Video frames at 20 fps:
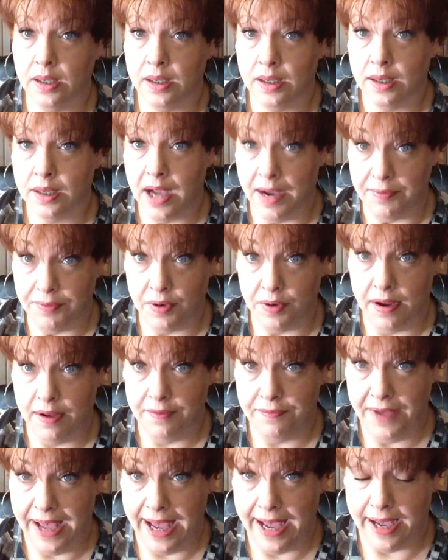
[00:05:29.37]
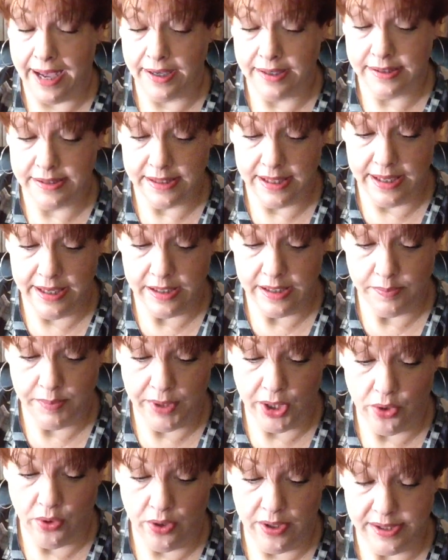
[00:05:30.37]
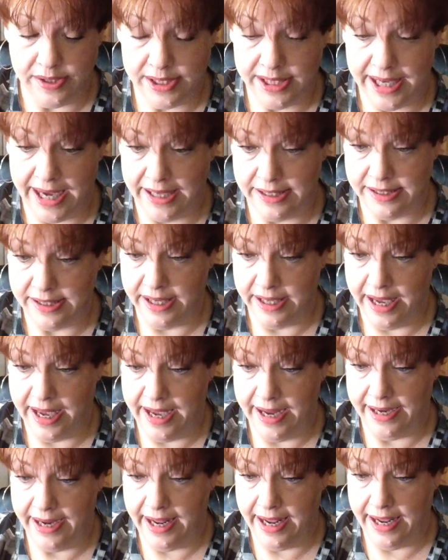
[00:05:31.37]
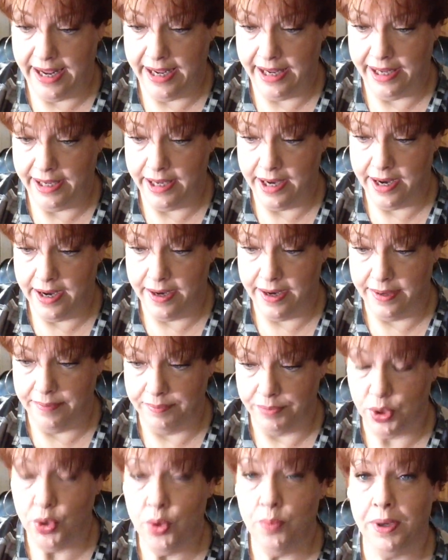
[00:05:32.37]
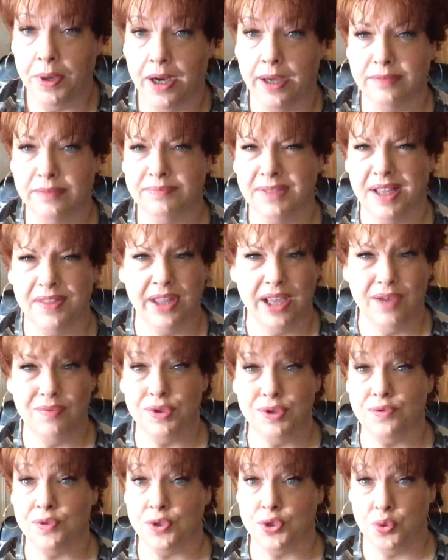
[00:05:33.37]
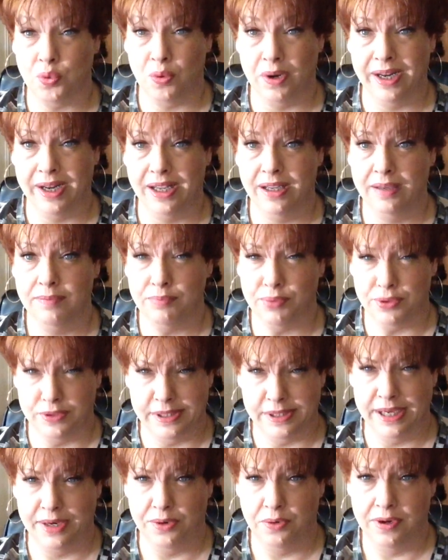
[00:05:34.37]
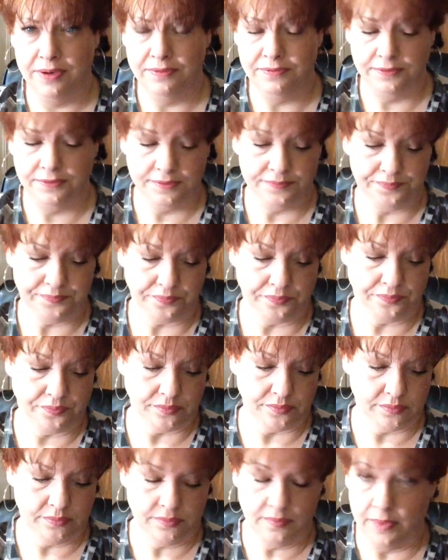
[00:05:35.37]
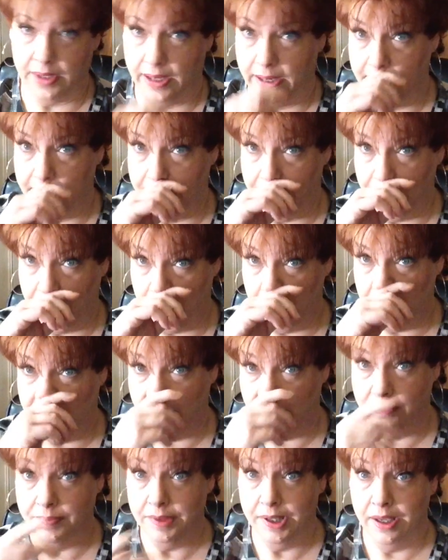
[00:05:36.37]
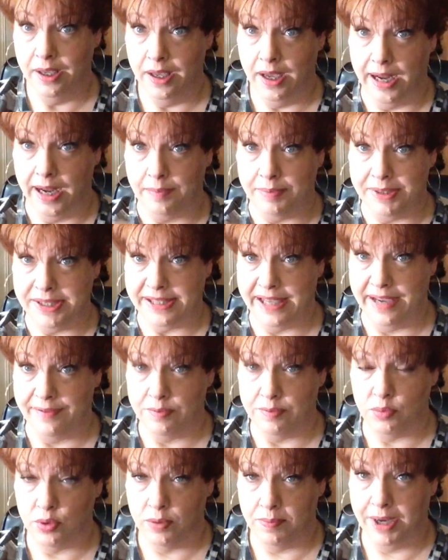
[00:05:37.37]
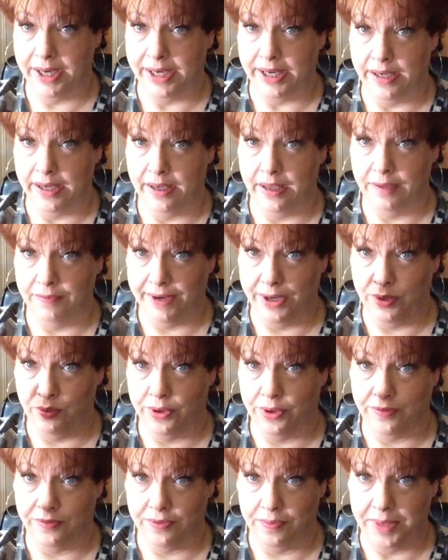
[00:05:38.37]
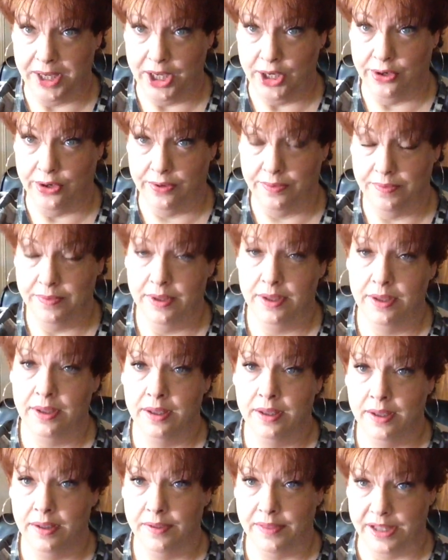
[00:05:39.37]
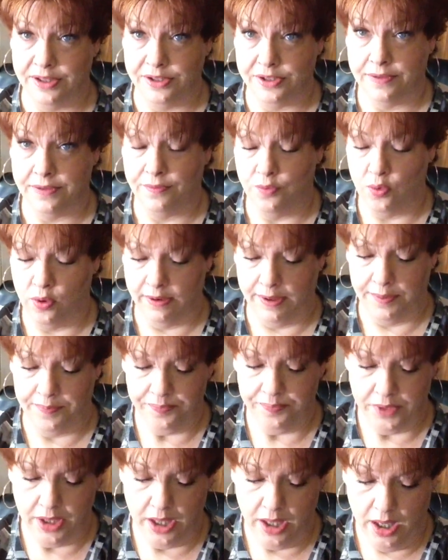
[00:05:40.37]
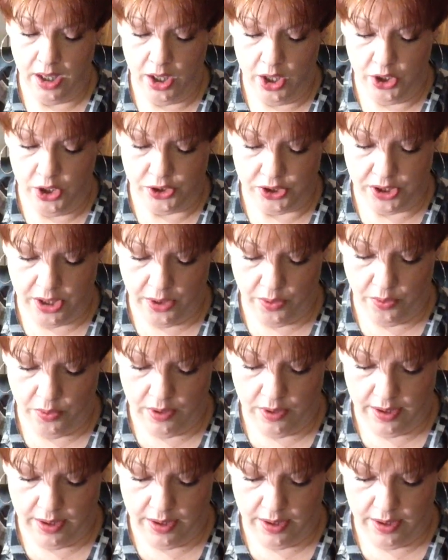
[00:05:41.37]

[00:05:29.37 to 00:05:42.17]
Cover FX is because Tati had a coupon. I think it was for 20% off. And I thought, well, I'd be saving more money if I order from here than Sephora. So